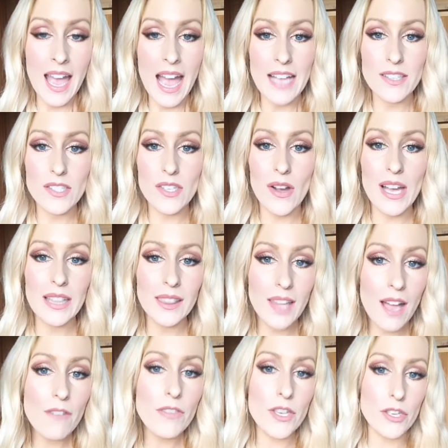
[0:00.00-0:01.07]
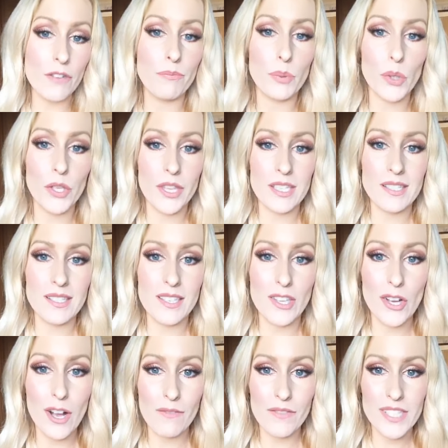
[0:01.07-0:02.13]
And so I love that you've brought this to the
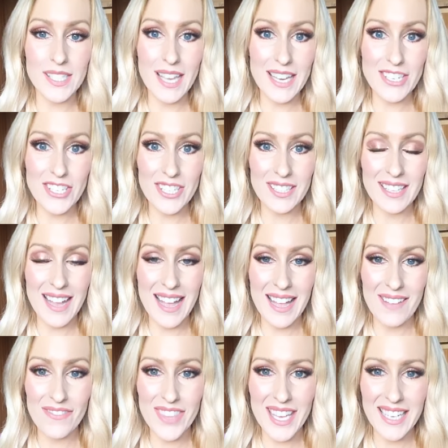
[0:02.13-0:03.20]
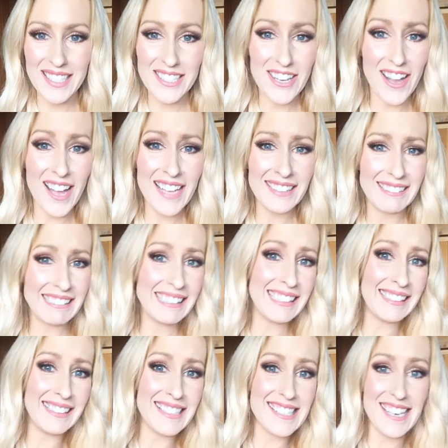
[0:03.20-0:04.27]
conversation um, there, Ty. I
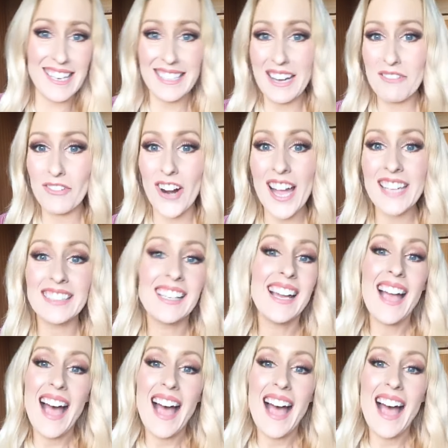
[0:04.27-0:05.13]
think I say your name right.